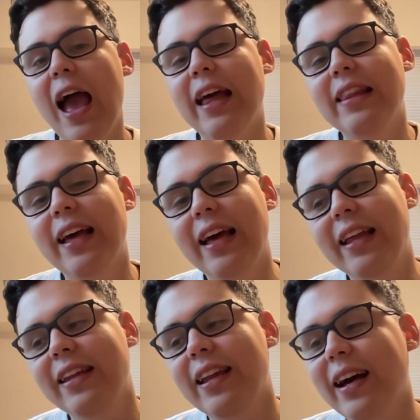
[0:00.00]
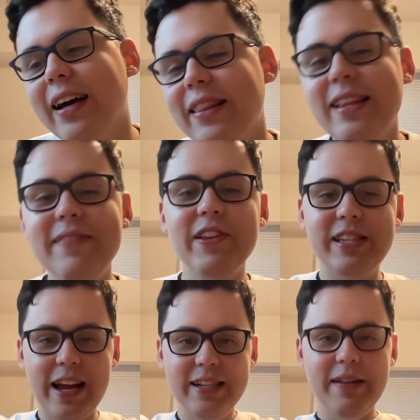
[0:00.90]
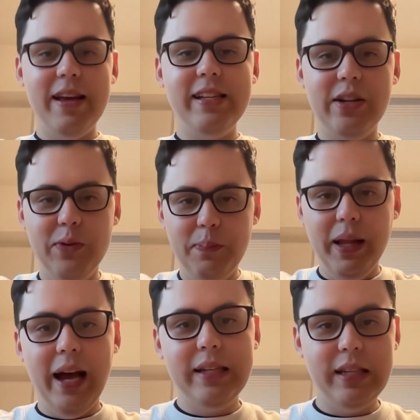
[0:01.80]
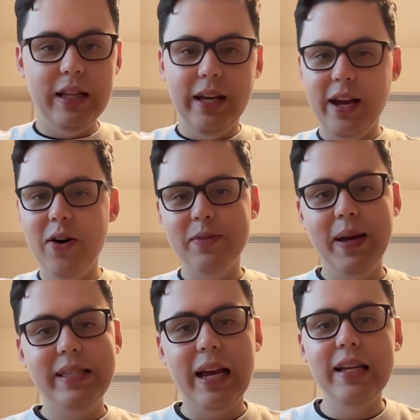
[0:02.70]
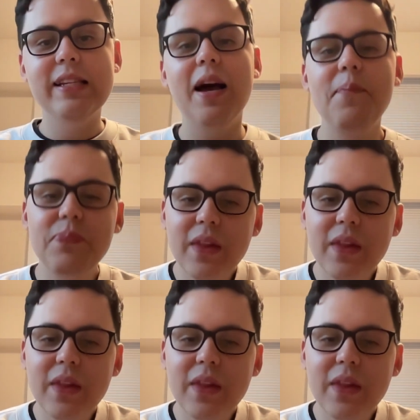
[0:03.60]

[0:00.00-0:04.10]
And then the second time he has a little plaque saying like, oh, it's my second time.